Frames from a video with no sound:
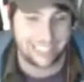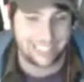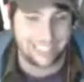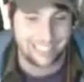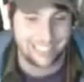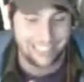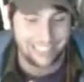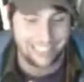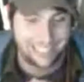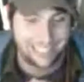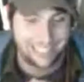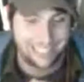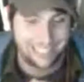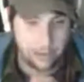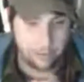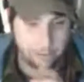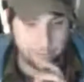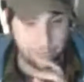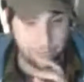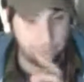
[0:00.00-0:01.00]
since
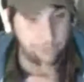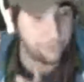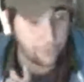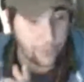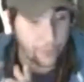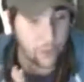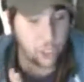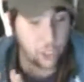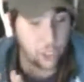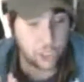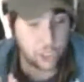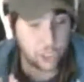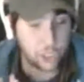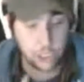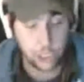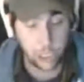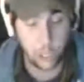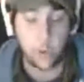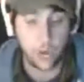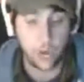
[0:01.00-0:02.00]
they first
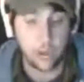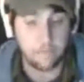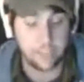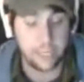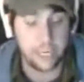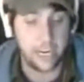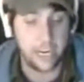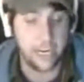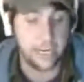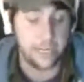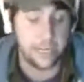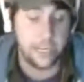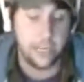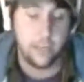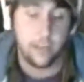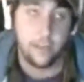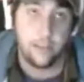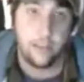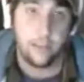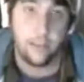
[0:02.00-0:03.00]
showed off the
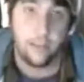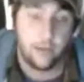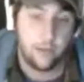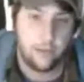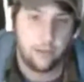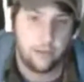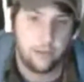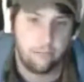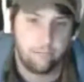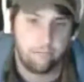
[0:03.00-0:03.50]
idea, like